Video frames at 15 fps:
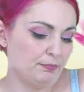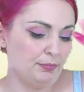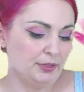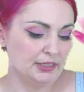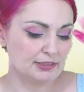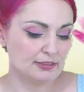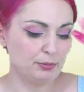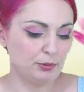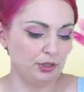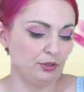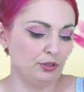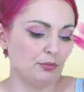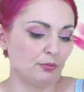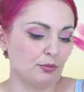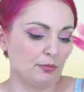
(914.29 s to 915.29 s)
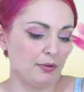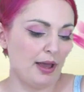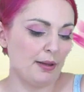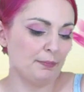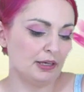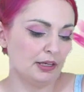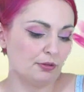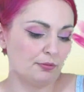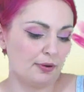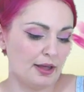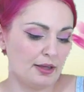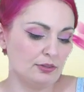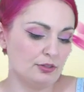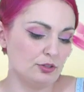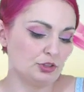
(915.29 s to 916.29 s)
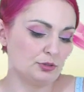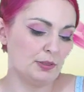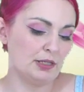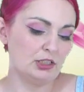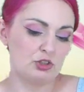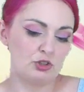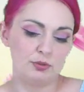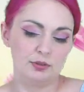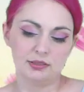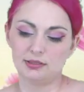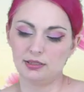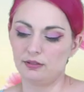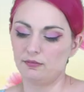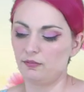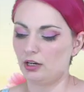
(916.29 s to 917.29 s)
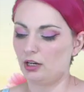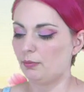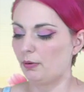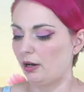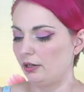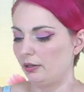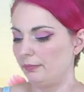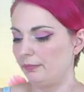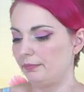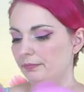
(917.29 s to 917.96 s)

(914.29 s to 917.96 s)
piece of glue and we're wrapping it around those pinch twists in the very bottom.